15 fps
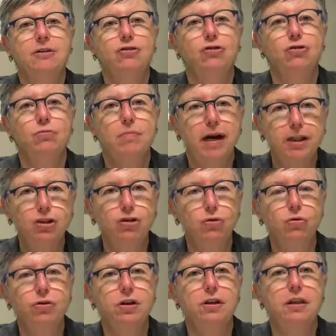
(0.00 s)
to make
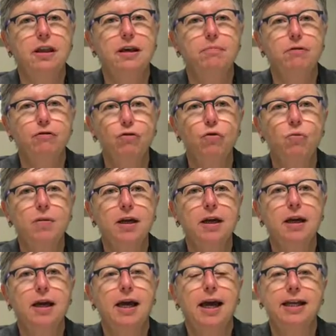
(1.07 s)
sure that they're
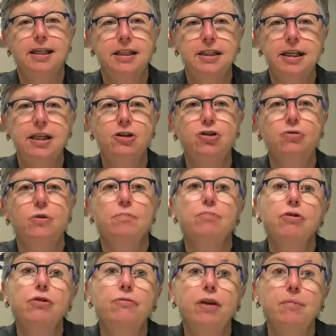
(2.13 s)
performing and continue to
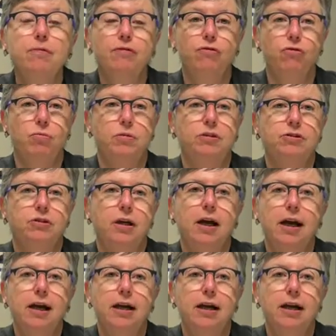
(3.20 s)
improve their performance